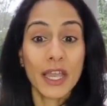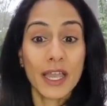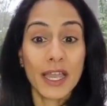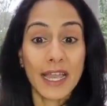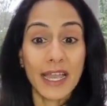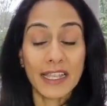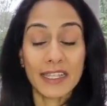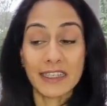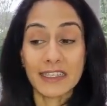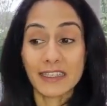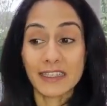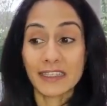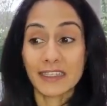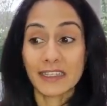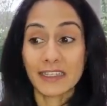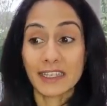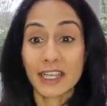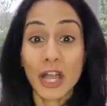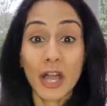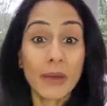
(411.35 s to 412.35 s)
and
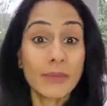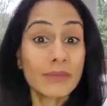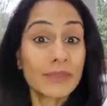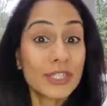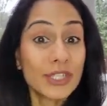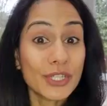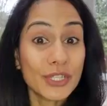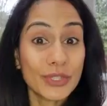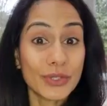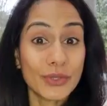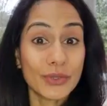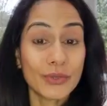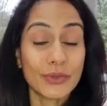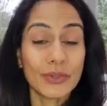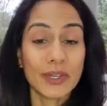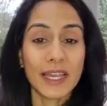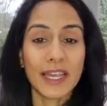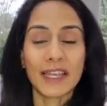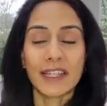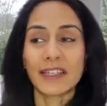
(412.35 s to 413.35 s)
come to
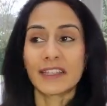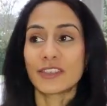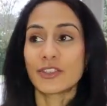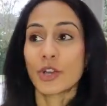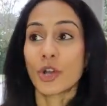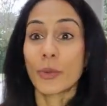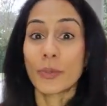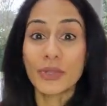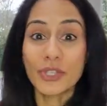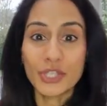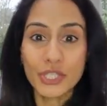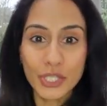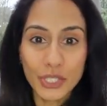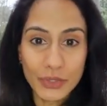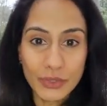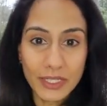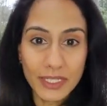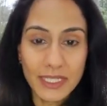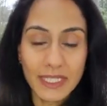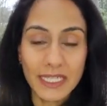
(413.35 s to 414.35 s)
you, and
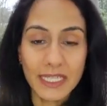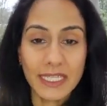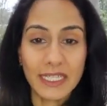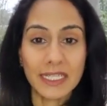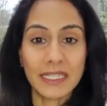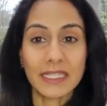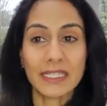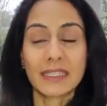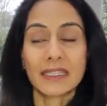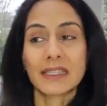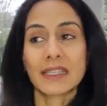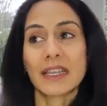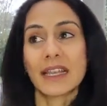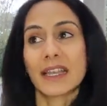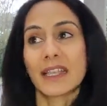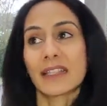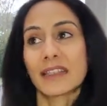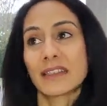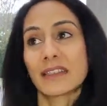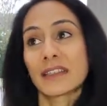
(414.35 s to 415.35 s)
opportunities,
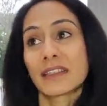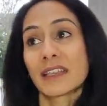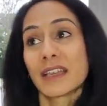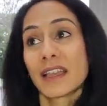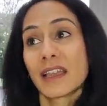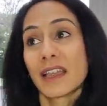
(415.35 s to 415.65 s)
and